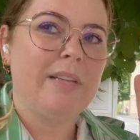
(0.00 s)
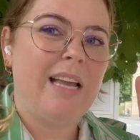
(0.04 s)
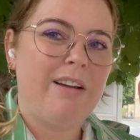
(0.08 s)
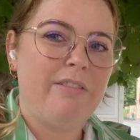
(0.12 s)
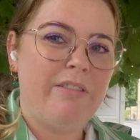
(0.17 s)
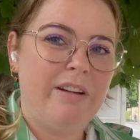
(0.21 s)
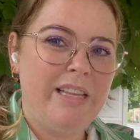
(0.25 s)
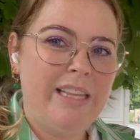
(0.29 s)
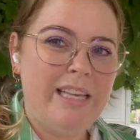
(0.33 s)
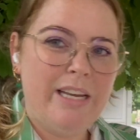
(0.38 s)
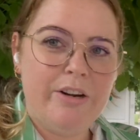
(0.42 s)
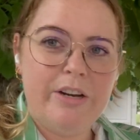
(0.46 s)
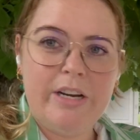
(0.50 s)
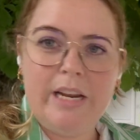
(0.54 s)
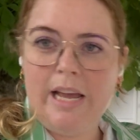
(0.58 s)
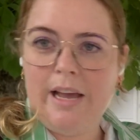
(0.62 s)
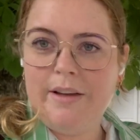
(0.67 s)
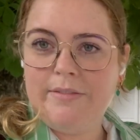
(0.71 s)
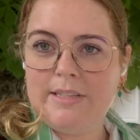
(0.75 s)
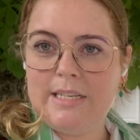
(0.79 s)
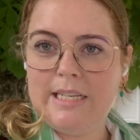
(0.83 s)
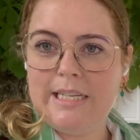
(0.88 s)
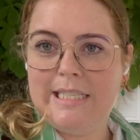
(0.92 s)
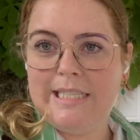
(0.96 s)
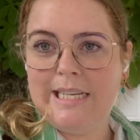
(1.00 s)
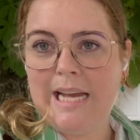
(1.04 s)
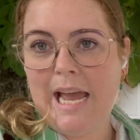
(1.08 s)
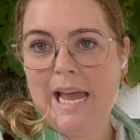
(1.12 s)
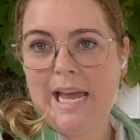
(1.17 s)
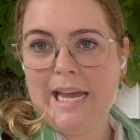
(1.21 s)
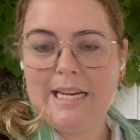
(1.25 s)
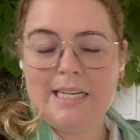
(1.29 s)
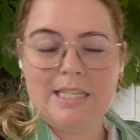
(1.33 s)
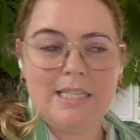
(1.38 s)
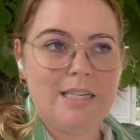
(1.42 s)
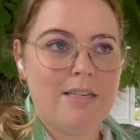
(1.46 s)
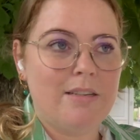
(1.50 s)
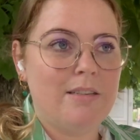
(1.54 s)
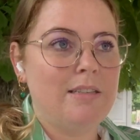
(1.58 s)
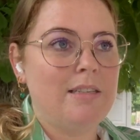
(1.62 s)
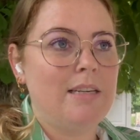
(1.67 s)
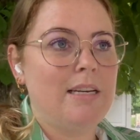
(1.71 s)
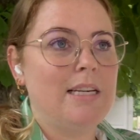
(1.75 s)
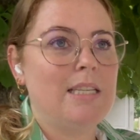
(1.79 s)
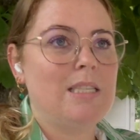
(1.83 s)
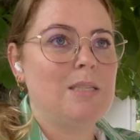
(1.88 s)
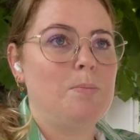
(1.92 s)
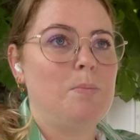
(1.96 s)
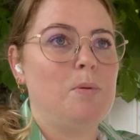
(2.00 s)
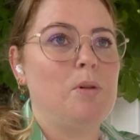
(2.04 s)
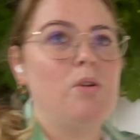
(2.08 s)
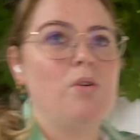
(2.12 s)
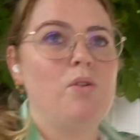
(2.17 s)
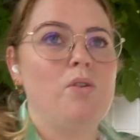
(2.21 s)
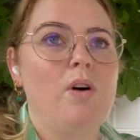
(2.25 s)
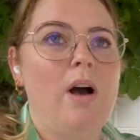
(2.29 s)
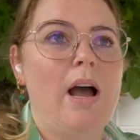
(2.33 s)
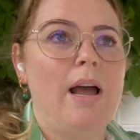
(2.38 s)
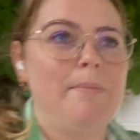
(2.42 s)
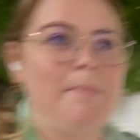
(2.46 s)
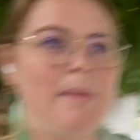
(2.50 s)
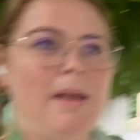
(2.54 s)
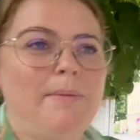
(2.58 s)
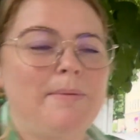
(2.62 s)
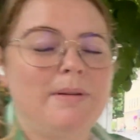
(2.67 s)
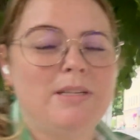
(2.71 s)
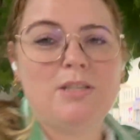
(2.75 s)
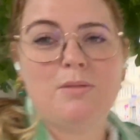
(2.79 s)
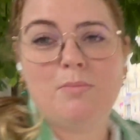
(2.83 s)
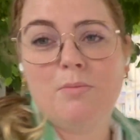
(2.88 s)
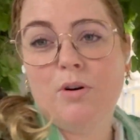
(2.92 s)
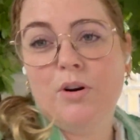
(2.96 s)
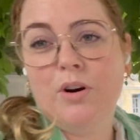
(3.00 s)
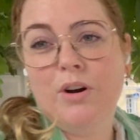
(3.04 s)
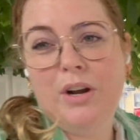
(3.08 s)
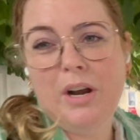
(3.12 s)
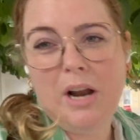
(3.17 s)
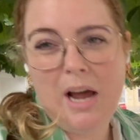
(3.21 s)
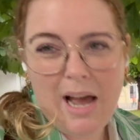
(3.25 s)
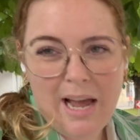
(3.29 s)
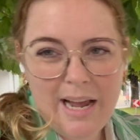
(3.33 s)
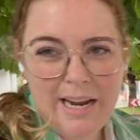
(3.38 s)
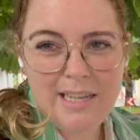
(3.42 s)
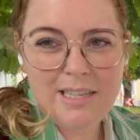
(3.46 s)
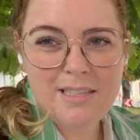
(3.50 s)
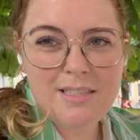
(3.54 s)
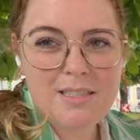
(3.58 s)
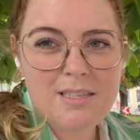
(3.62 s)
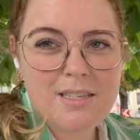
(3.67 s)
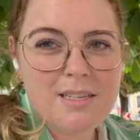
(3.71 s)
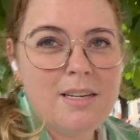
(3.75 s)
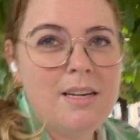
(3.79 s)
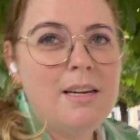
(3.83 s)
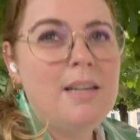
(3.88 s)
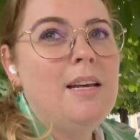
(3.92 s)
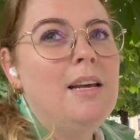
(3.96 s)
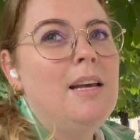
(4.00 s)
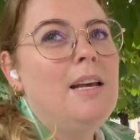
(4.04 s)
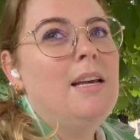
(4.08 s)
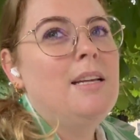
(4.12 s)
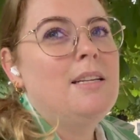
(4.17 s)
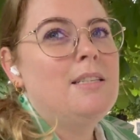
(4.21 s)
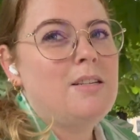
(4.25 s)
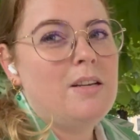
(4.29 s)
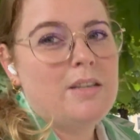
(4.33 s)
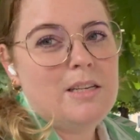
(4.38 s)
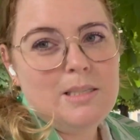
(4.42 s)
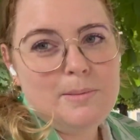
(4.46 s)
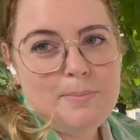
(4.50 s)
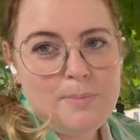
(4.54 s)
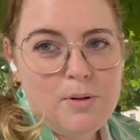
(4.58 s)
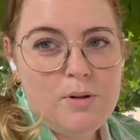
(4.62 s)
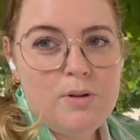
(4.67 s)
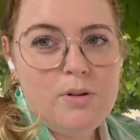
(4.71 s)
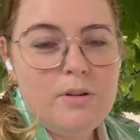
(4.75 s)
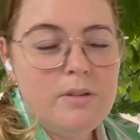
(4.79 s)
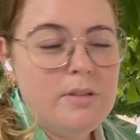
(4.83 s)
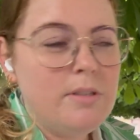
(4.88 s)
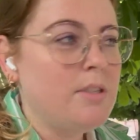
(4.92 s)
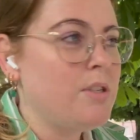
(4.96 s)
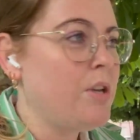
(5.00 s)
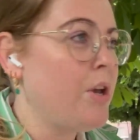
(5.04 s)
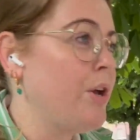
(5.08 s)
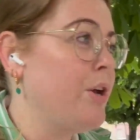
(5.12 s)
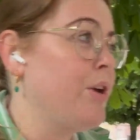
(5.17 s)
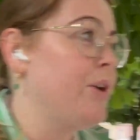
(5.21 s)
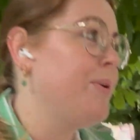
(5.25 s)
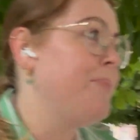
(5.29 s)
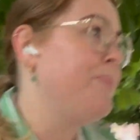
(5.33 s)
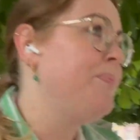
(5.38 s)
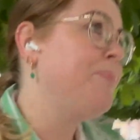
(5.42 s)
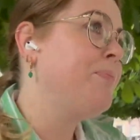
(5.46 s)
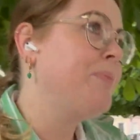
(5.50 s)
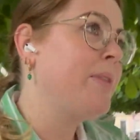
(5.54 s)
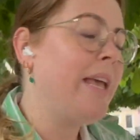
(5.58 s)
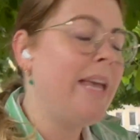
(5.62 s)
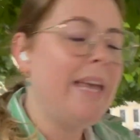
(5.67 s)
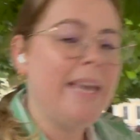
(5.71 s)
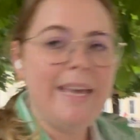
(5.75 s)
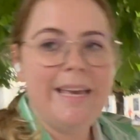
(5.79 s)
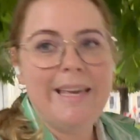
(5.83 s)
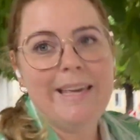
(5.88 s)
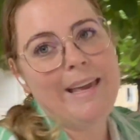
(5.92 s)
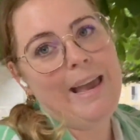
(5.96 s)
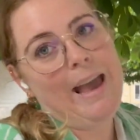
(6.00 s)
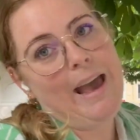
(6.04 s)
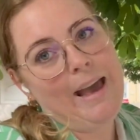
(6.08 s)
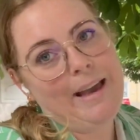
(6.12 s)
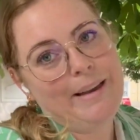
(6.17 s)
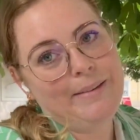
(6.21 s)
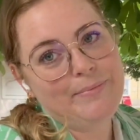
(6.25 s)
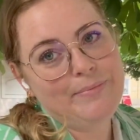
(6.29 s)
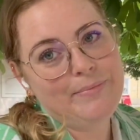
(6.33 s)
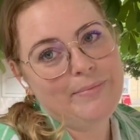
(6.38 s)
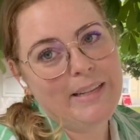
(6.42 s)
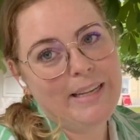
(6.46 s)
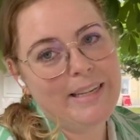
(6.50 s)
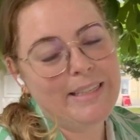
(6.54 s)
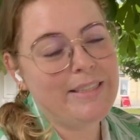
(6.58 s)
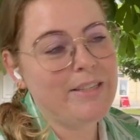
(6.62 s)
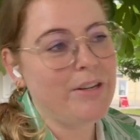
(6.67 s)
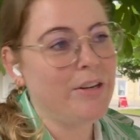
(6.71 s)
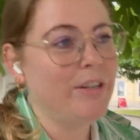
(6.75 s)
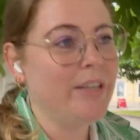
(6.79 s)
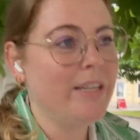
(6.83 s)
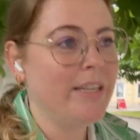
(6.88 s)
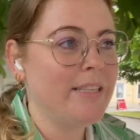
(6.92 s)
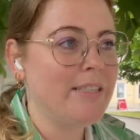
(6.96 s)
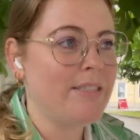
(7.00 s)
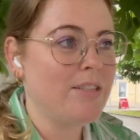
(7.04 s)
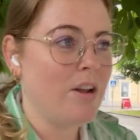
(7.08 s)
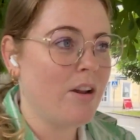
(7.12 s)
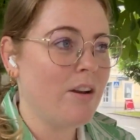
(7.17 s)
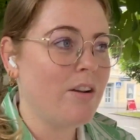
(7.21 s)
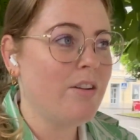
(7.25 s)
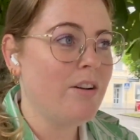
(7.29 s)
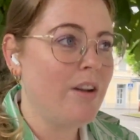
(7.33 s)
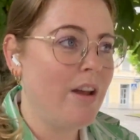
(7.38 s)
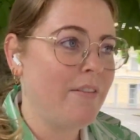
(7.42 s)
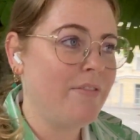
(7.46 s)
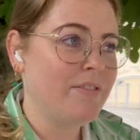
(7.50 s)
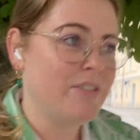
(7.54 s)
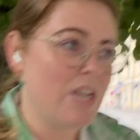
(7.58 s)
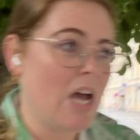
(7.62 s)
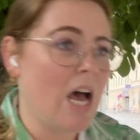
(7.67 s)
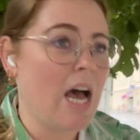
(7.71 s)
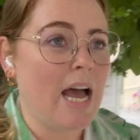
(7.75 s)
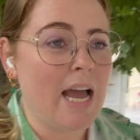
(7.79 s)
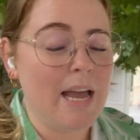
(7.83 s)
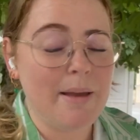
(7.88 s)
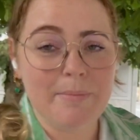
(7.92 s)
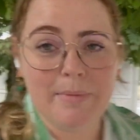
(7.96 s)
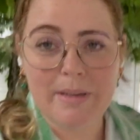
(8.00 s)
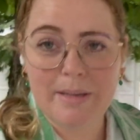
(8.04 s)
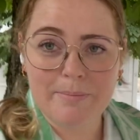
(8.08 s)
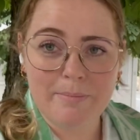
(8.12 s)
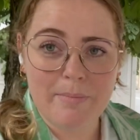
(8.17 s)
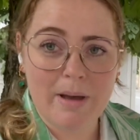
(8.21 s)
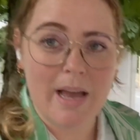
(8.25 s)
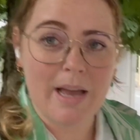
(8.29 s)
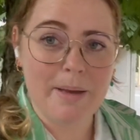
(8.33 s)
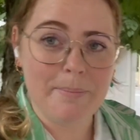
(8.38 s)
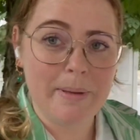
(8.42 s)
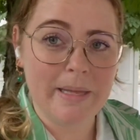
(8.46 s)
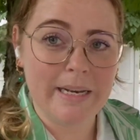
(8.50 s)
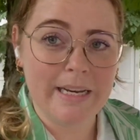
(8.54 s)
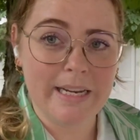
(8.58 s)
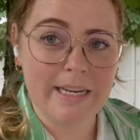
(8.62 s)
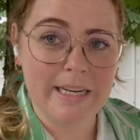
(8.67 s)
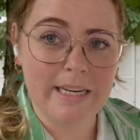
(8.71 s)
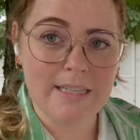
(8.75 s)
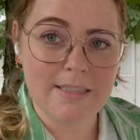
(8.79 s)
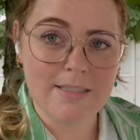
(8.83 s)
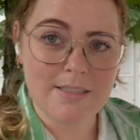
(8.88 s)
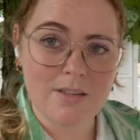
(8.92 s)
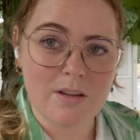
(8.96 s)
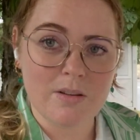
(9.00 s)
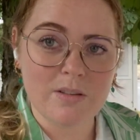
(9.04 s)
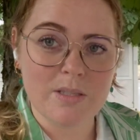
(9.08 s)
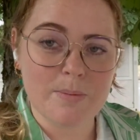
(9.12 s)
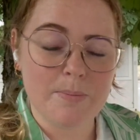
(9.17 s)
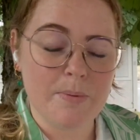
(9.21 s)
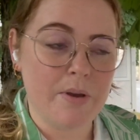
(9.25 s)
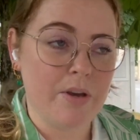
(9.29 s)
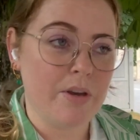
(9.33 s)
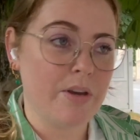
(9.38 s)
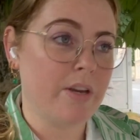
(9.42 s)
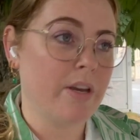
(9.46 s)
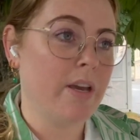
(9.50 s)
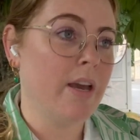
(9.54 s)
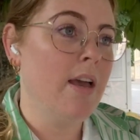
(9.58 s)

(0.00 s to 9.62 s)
I really only have today to explore and maybe tomorrow night to explore. So yeah, it's not enough time in my opinion in Salzburg.